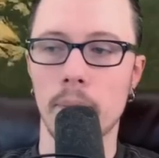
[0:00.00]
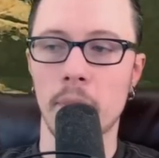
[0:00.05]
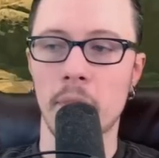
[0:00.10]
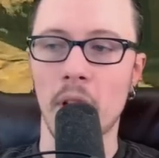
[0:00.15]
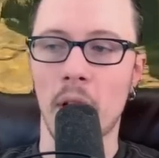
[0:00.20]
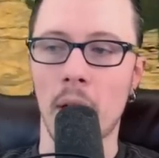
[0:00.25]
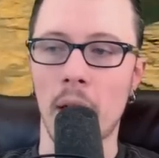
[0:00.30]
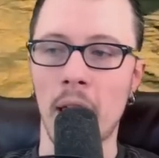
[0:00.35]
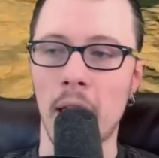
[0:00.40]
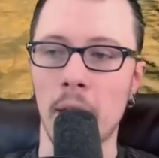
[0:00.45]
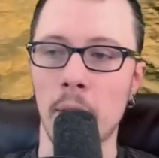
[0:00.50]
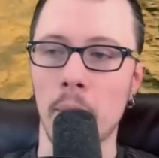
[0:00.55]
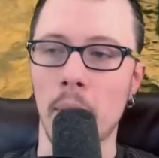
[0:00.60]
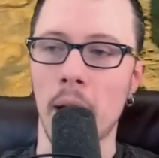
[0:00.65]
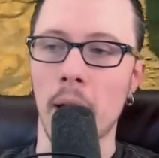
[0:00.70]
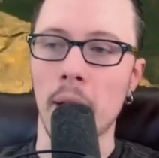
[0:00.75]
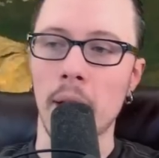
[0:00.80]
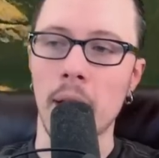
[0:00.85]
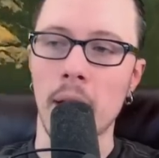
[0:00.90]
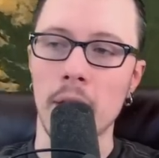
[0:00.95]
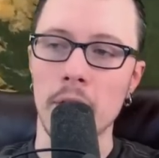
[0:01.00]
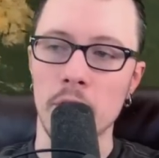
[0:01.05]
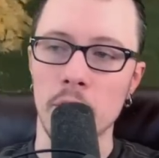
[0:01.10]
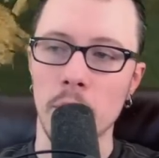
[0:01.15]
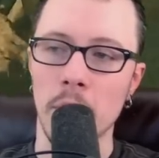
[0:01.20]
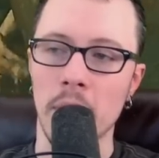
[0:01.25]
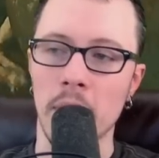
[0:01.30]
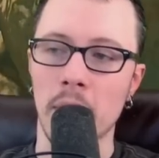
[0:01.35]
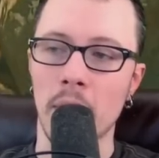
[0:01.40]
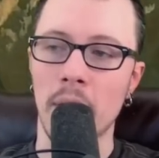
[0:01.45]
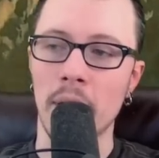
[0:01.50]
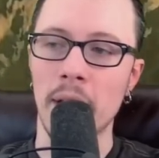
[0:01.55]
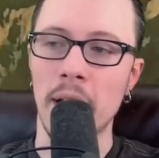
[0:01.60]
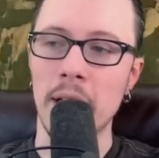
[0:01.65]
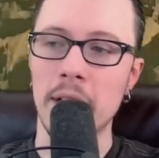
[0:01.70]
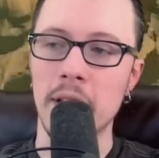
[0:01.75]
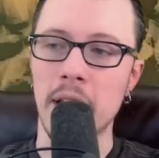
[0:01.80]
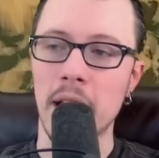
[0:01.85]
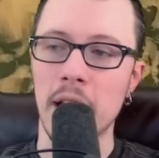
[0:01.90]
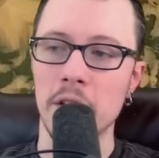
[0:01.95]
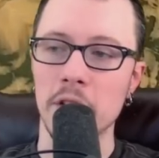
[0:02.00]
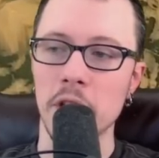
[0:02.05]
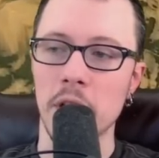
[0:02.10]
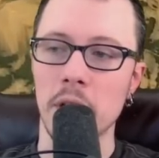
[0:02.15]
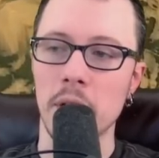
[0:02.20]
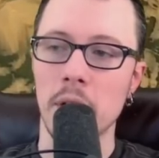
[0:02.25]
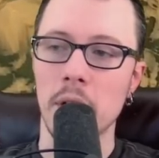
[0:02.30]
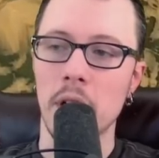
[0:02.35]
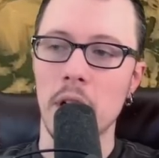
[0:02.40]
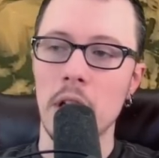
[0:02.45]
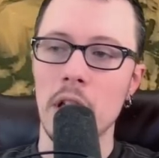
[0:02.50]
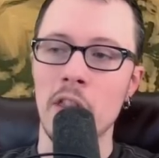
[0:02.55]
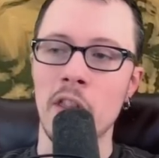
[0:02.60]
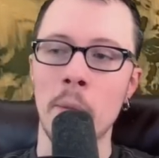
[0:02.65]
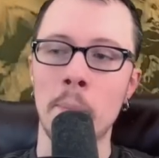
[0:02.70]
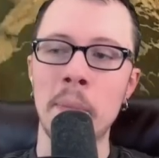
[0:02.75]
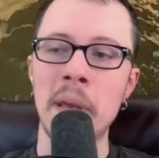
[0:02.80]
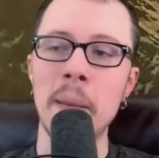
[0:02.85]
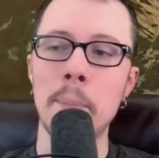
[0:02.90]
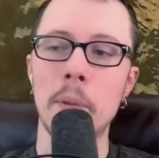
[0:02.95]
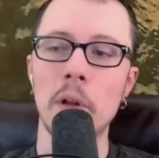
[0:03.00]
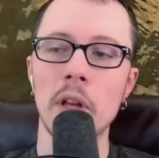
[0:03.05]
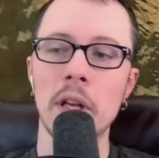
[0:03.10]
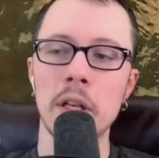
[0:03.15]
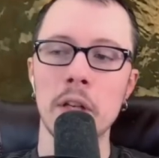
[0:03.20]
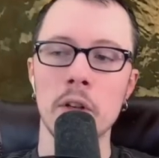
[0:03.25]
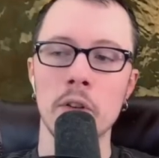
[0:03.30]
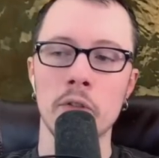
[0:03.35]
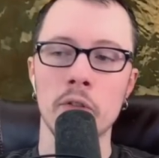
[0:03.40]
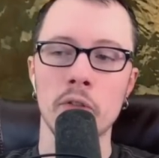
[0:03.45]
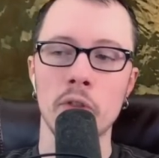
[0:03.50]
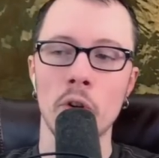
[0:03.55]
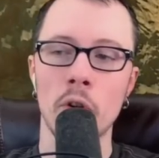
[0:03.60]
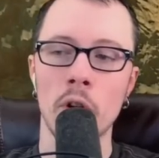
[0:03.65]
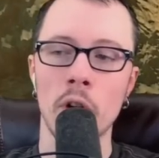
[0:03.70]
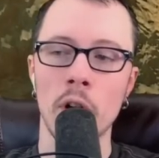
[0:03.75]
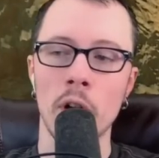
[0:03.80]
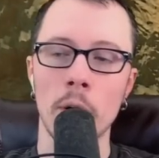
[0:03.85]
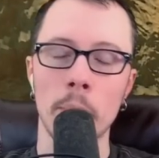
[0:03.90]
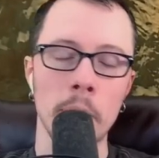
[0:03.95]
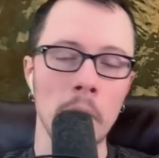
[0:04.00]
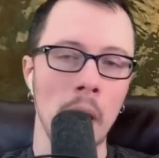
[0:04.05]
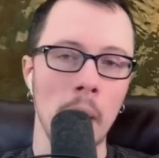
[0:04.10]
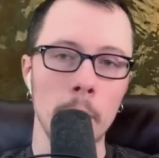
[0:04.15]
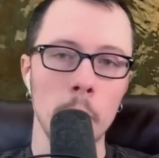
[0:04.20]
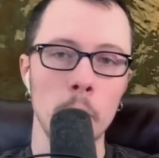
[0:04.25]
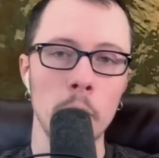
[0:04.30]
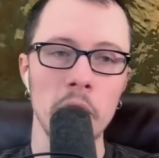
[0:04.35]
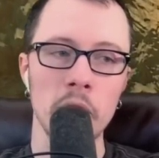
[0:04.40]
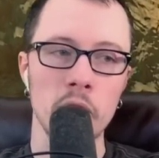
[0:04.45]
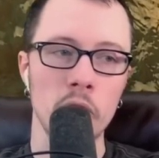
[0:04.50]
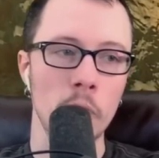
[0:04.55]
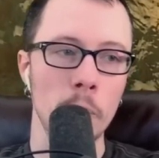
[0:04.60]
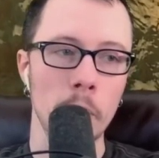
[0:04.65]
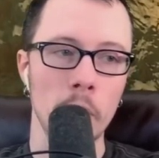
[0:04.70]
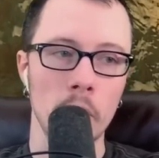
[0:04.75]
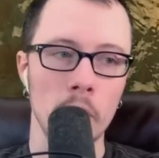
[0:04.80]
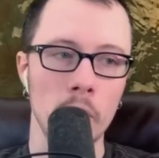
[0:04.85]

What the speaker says: So anyway, yeah, I just want to go on that tangent. The people in your store are probably super